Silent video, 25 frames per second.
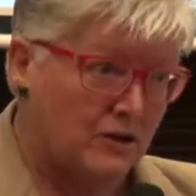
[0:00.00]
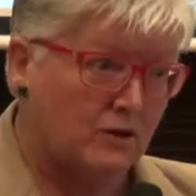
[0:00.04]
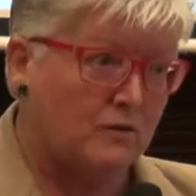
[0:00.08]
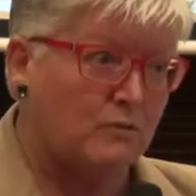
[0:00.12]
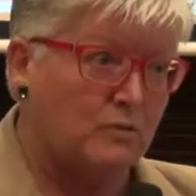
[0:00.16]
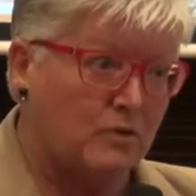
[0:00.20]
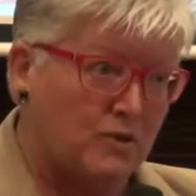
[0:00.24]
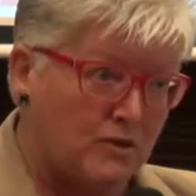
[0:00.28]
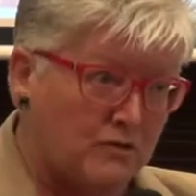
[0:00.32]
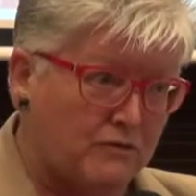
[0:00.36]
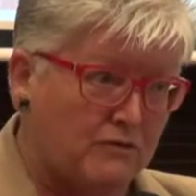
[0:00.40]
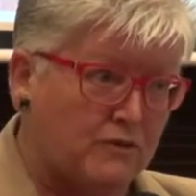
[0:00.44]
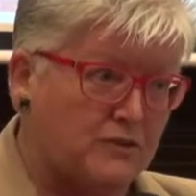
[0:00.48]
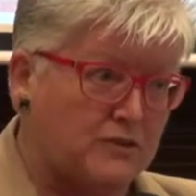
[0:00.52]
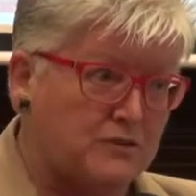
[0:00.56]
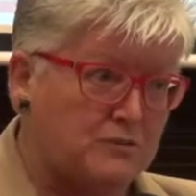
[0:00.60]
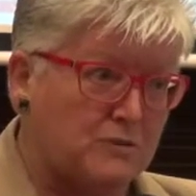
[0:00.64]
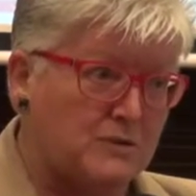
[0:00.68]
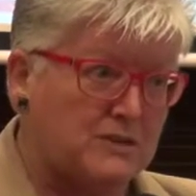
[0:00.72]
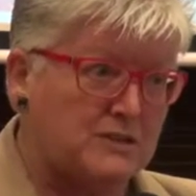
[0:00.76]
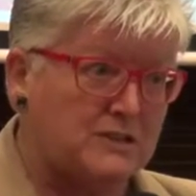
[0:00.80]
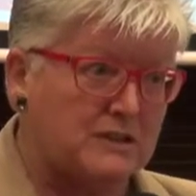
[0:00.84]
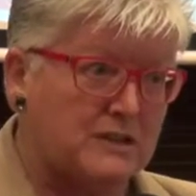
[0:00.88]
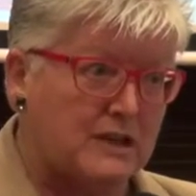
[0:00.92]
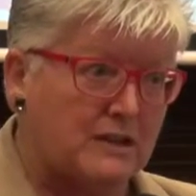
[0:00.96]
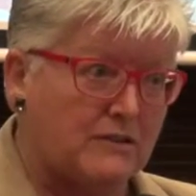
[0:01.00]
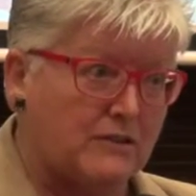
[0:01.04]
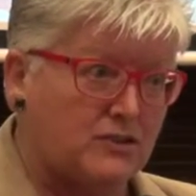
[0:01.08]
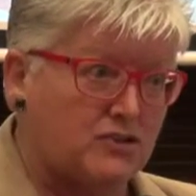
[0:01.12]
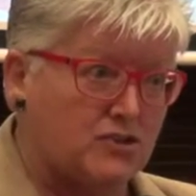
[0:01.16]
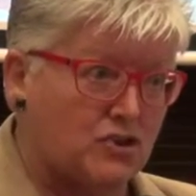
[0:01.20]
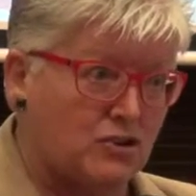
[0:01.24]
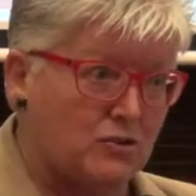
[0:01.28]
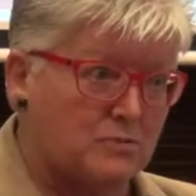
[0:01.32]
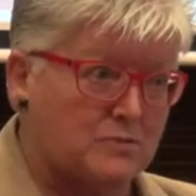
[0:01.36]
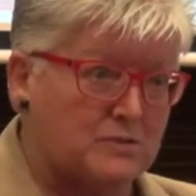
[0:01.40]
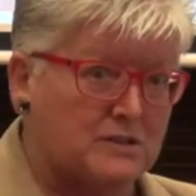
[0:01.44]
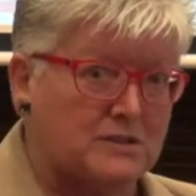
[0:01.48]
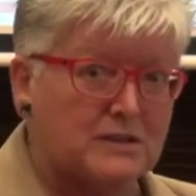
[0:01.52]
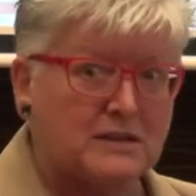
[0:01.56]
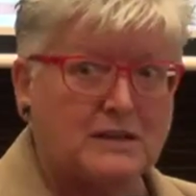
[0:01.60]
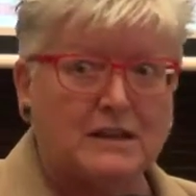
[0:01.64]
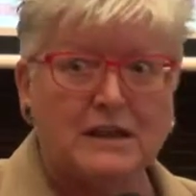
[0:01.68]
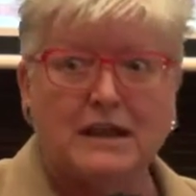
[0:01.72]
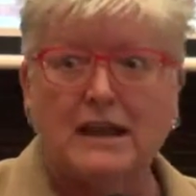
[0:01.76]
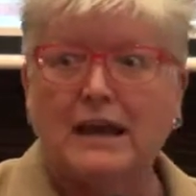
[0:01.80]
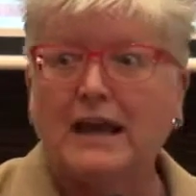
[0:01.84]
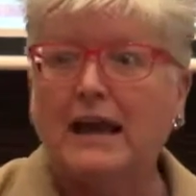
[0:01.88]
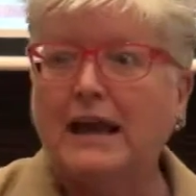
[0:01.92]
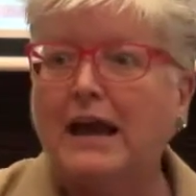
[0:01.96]
were the first ones to get the jobs.
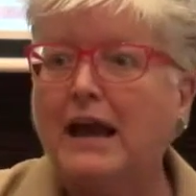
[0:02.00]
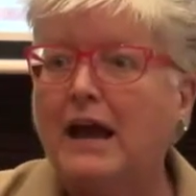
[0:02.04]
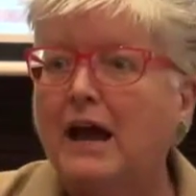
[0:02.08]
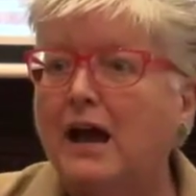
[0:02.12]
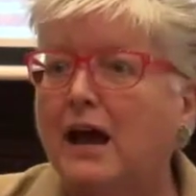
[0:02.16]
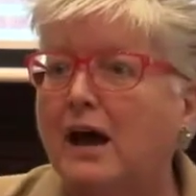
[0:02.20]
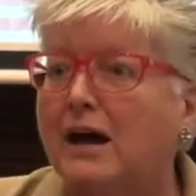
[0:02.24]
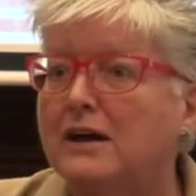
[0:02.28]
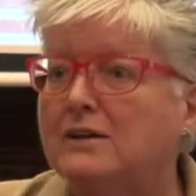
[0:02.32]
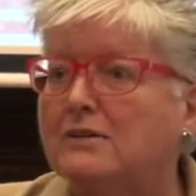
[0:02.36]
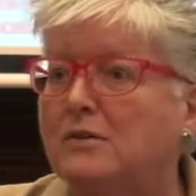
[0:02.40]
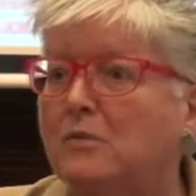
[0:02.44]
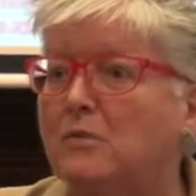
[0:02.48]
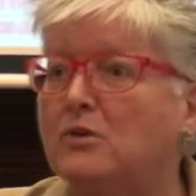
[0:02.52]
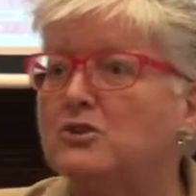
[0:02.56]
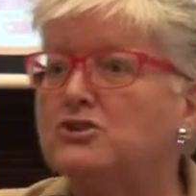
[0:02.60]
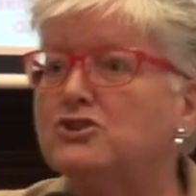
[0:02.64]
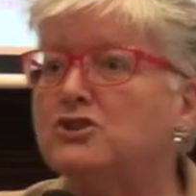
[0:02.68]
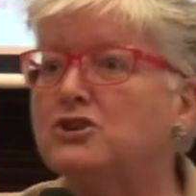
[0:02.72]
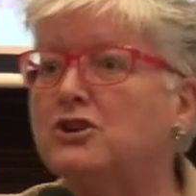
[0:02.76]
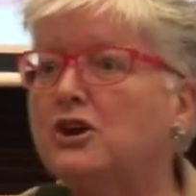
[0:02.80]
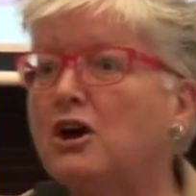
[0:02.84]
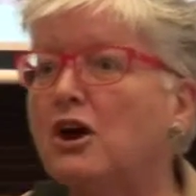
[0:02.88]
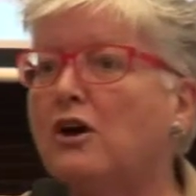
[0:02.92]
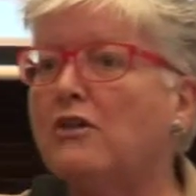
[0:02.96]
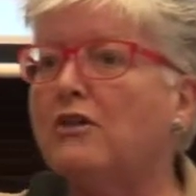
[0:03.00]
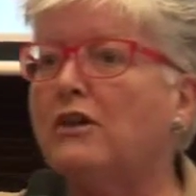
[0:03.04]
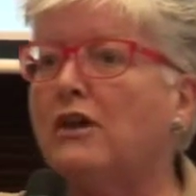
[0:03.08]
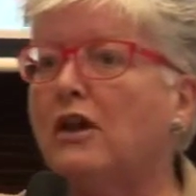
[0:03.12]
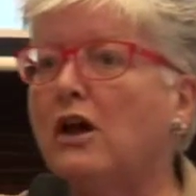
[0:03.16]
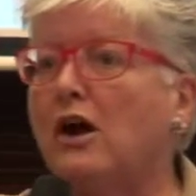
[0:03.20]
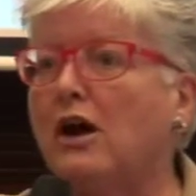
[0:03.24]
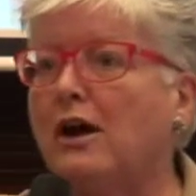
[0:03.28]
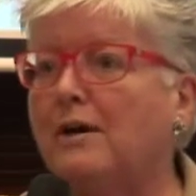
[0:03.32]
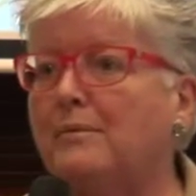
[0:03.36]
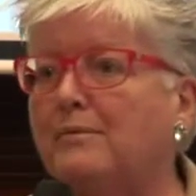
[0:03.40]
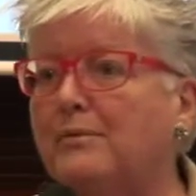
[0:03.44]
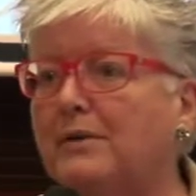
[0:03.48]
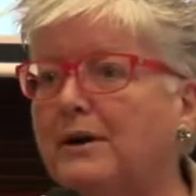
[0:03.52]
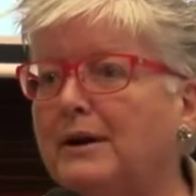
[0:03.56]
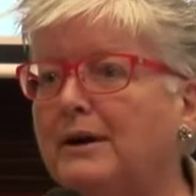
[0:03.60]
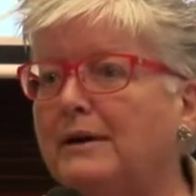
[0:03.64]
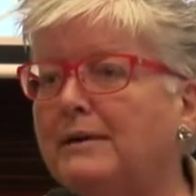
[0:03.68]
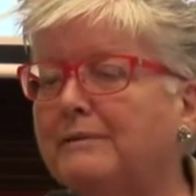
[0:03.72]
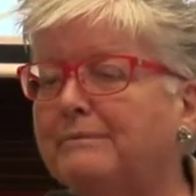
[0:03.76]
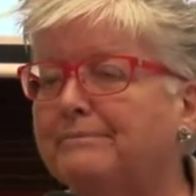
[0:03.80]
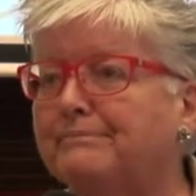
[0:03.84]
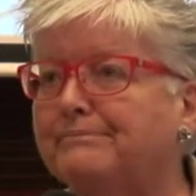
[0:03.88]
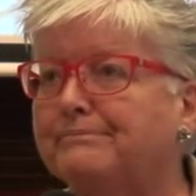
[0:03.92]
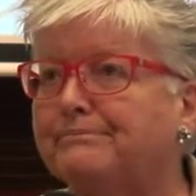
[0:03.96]
I want you to go to the library